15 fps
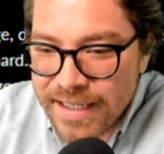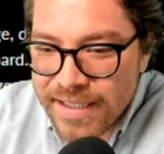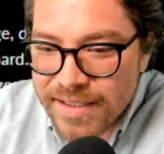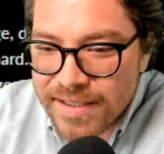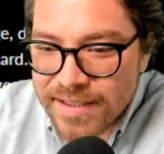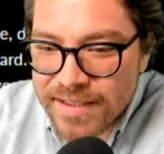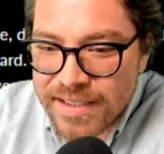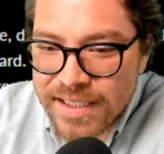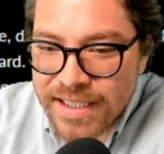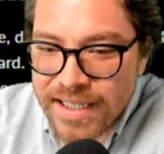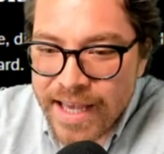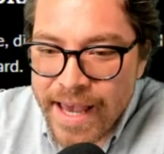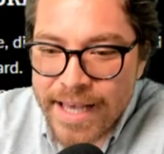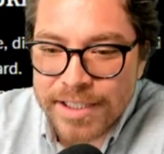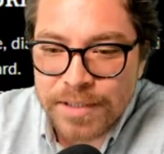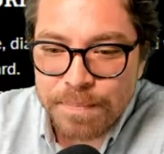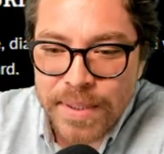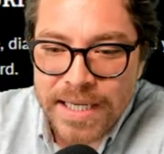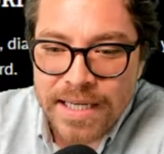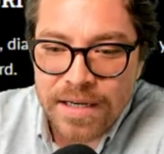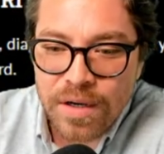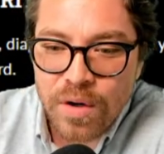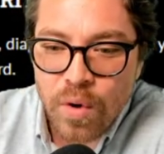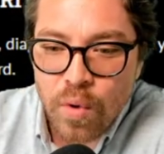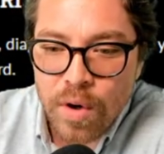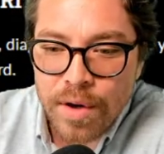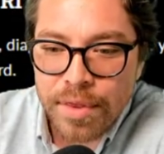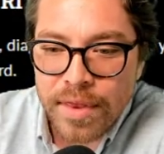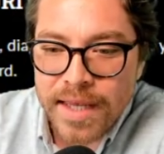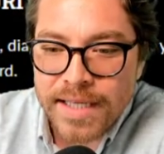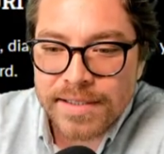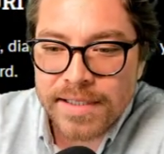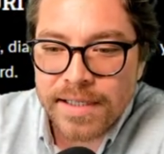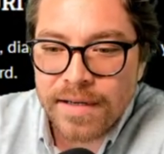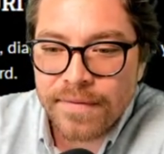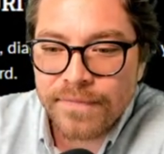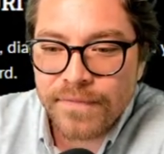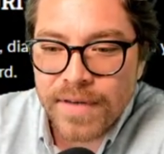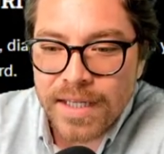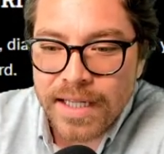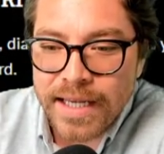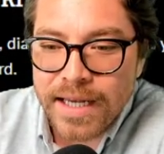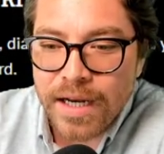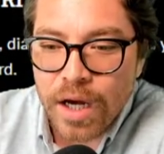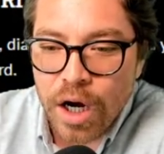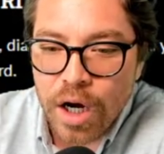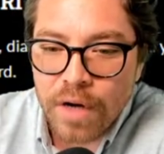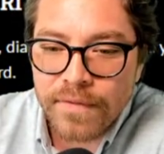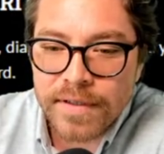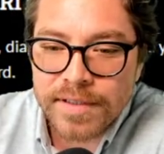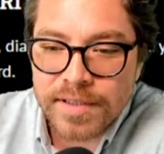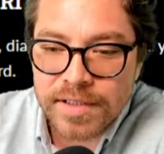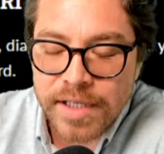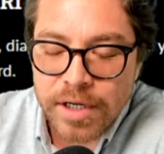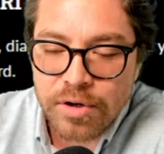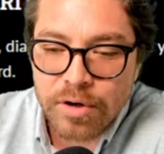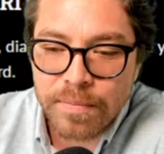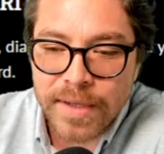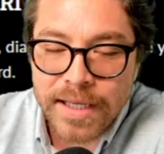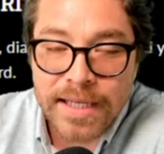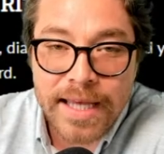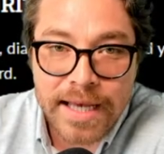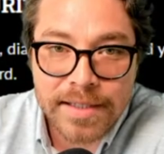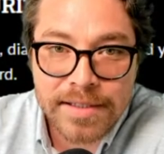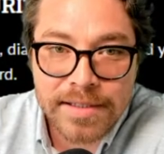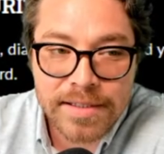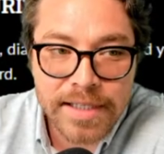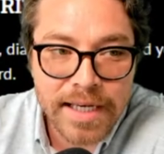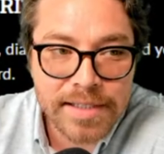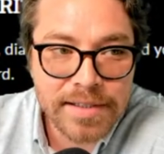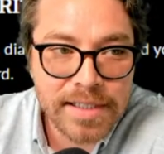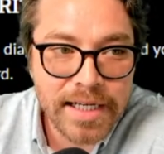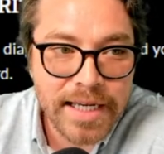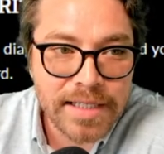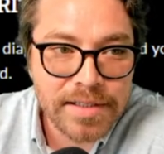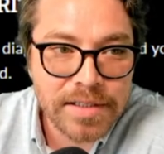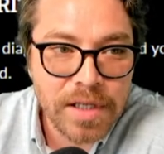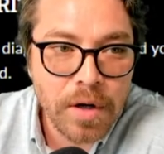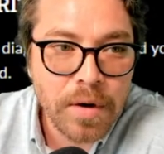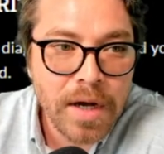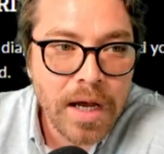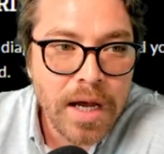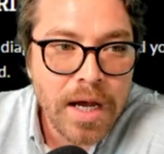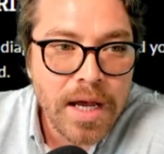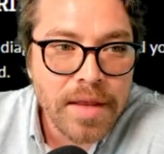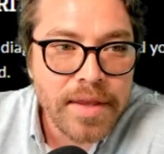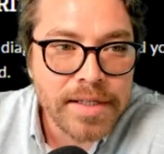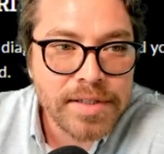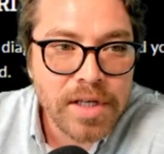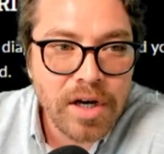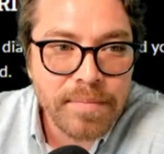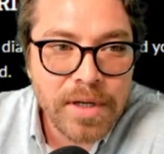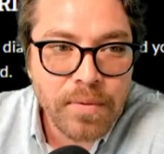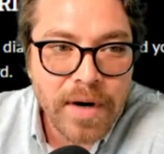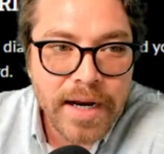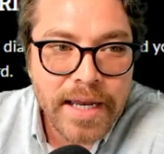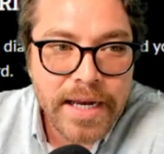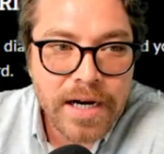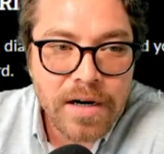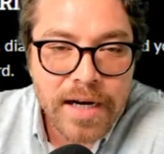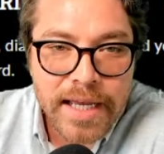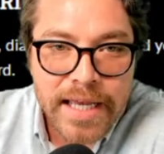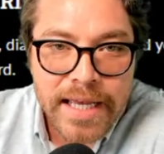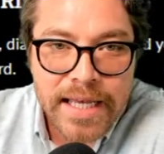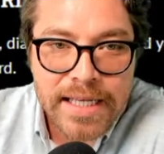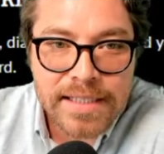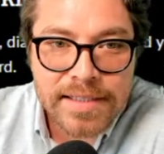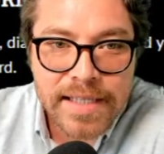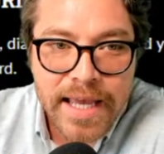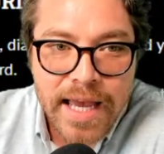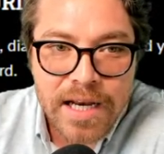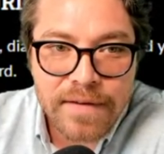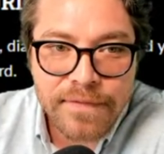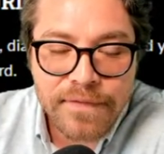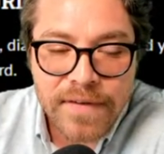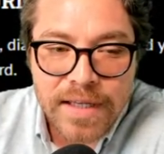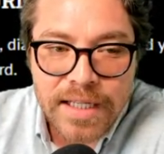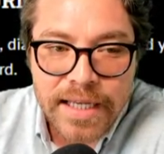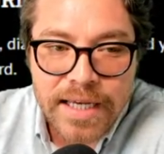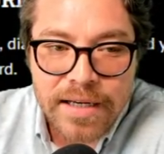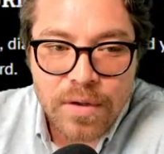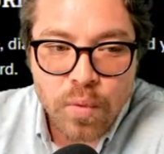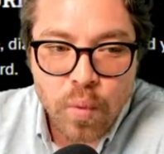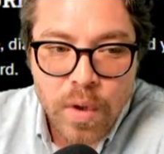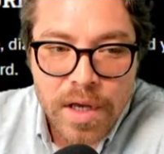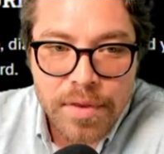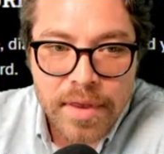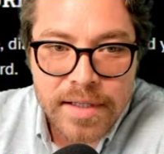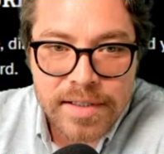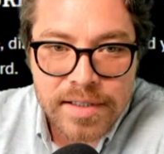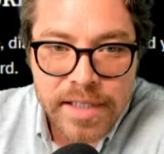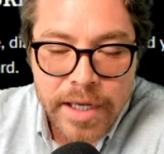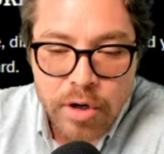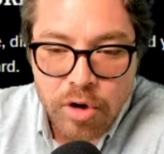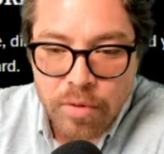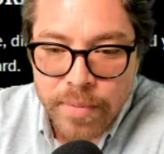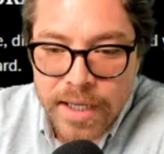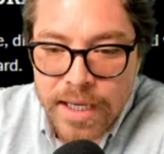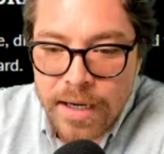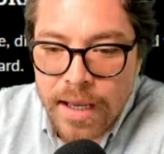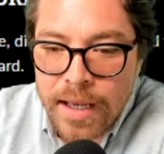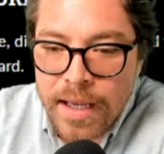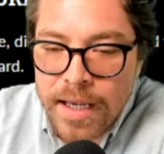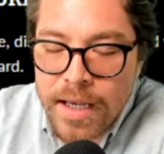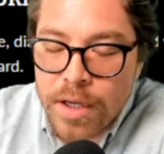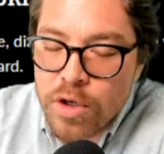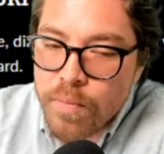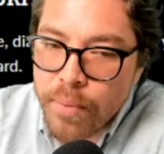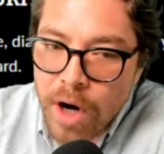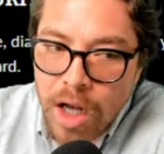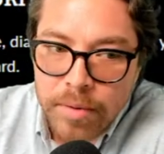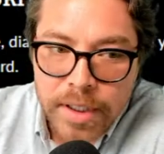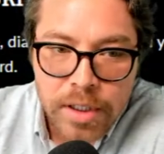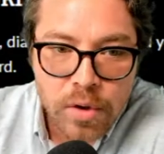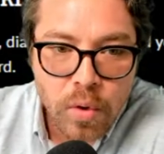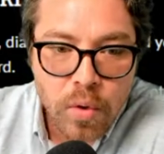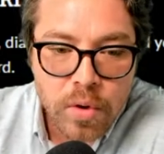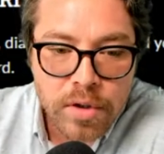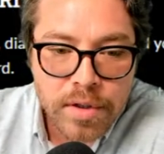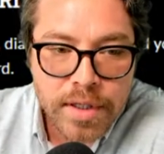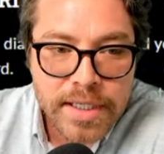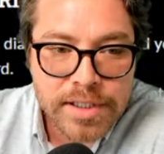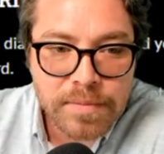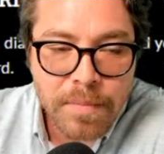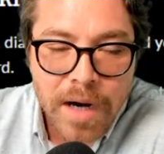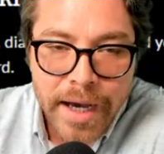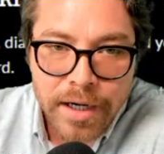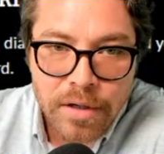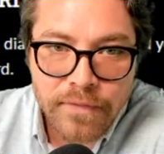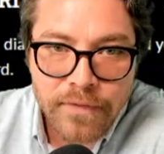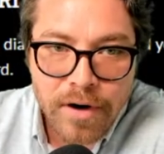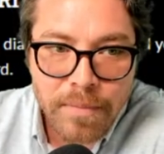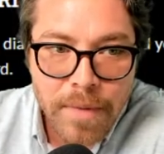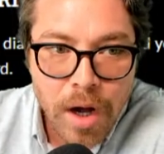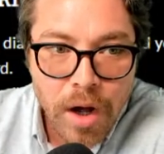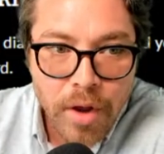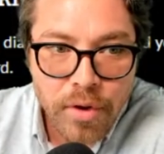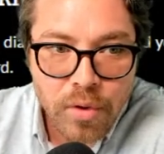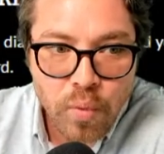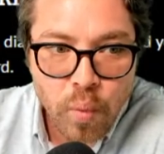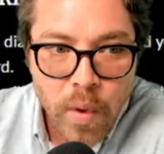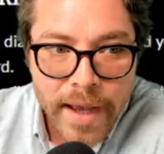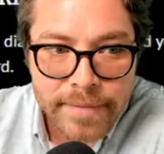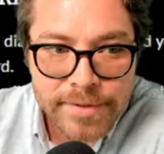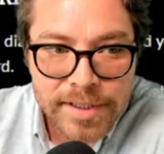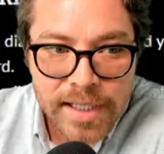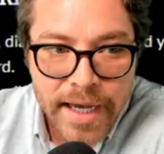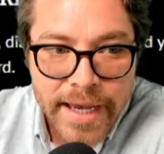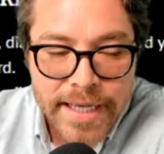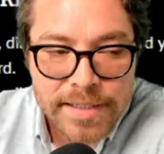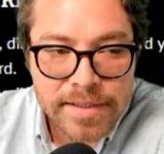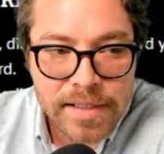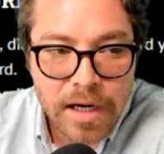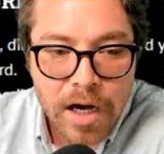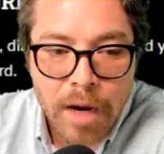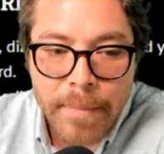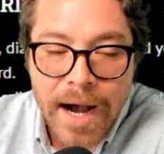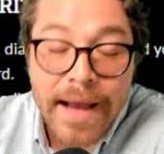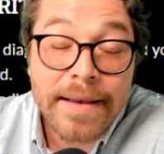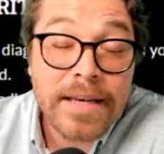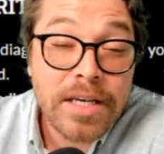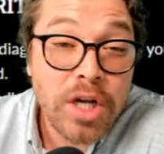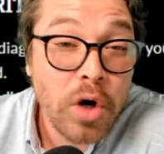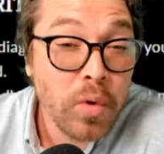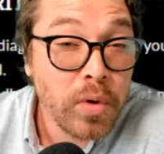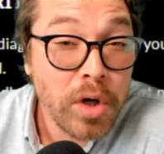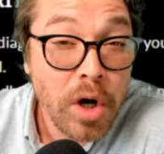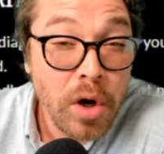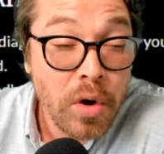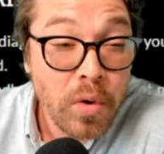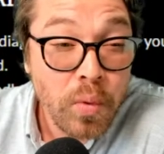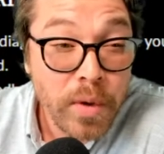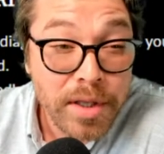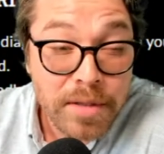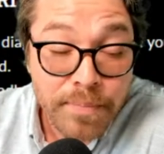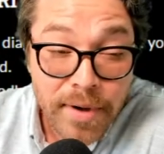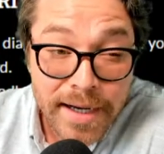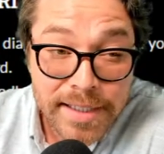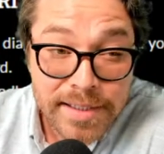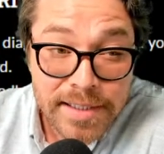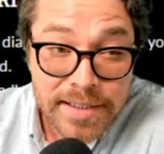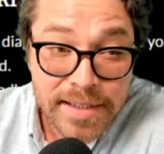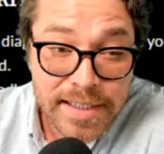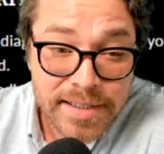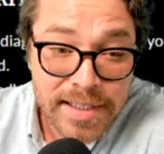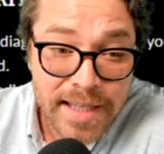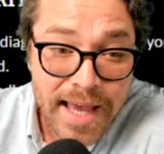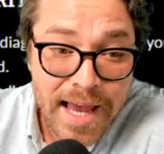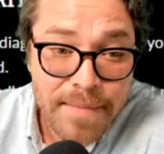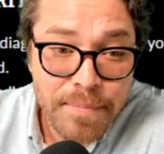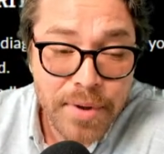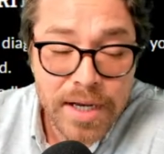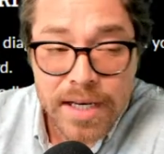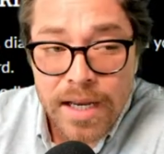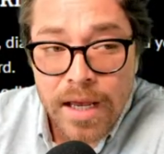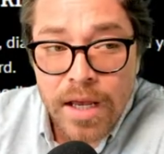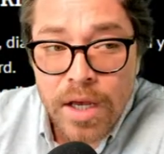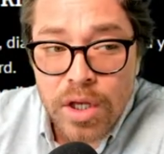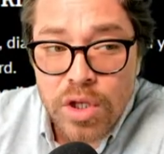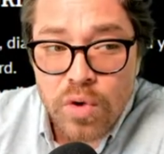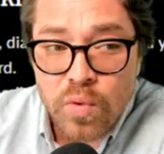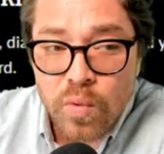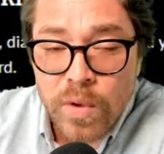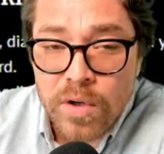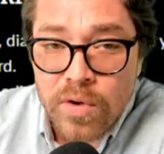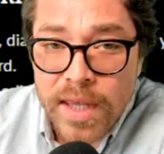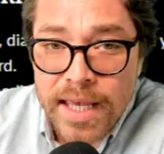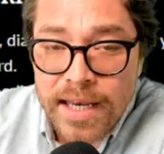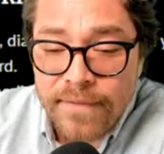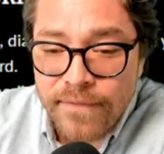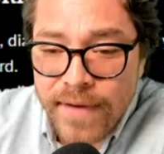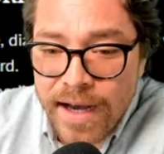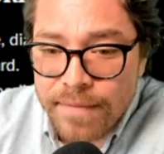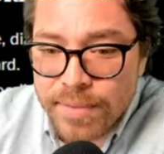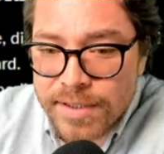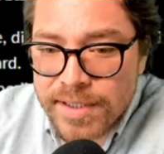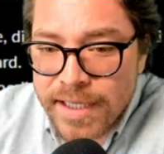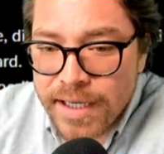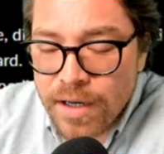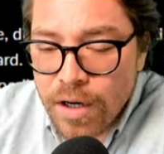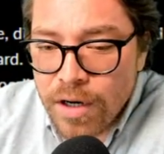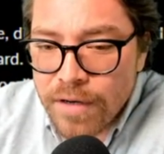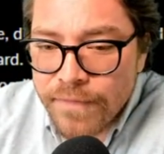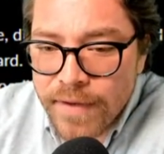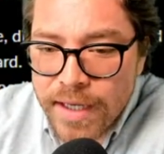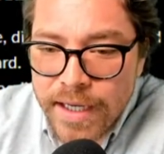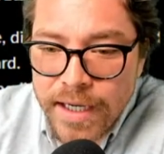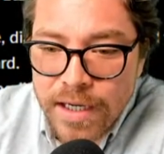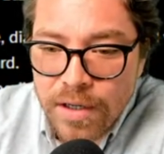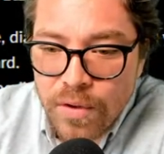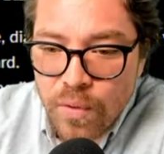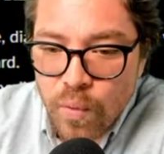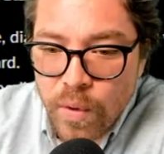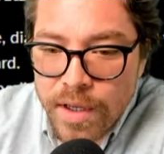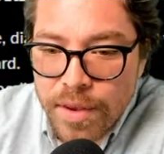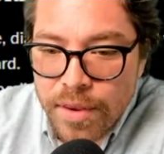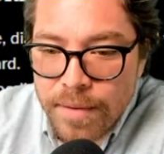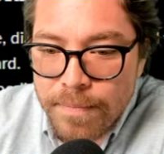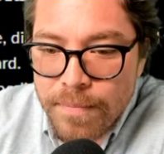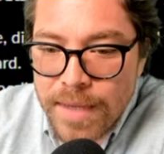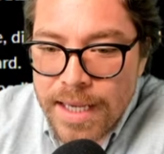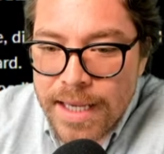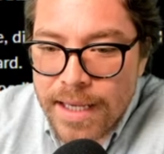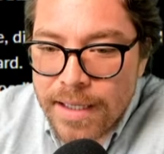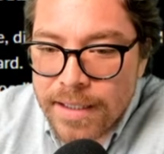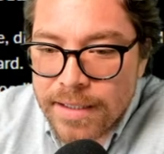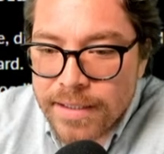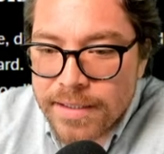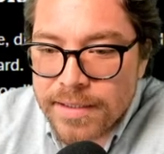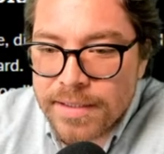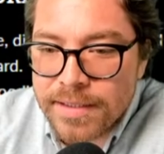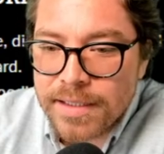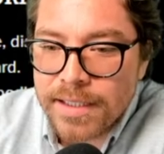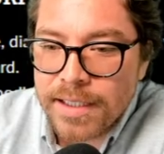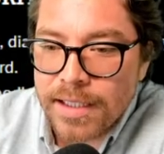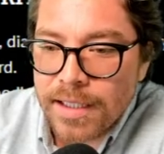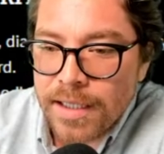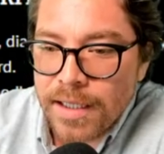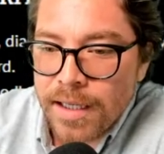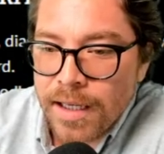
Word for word: Let's see. SP North is an affiliate of Synchrobit. Yes, yes, it is. So this company right here is an affiliate with Synchrobit. You probably can order this miner from other websites. Um, I don't know what the price is, this and that, but you will get 5% off here with me. Let's see.